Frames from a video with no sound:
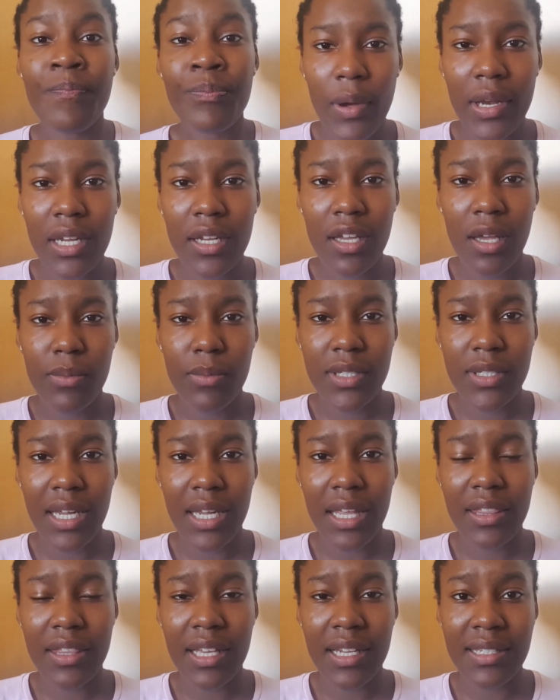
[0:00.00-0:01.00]
When it comes to
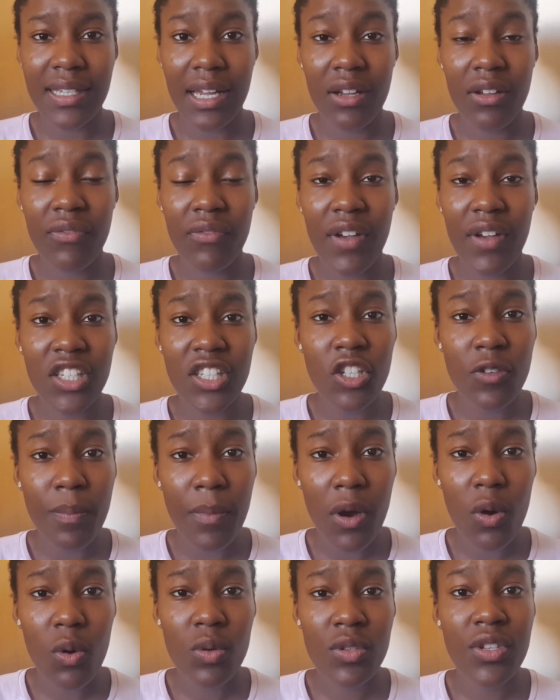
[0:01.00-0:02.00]
like things like converting
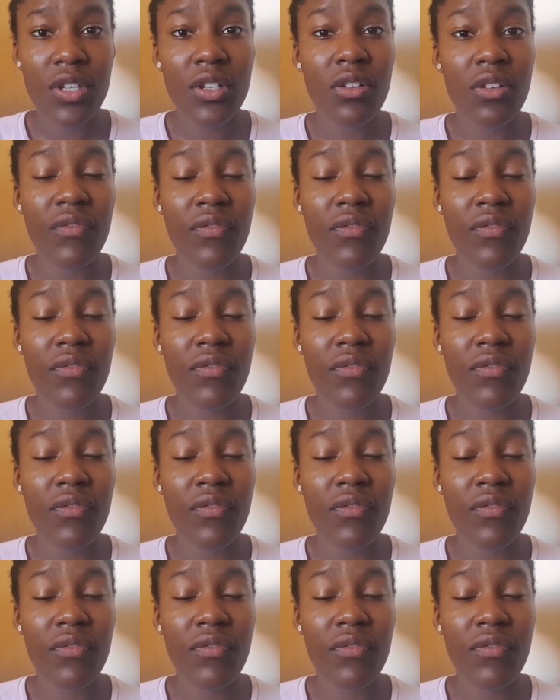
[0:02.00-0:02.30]
moles and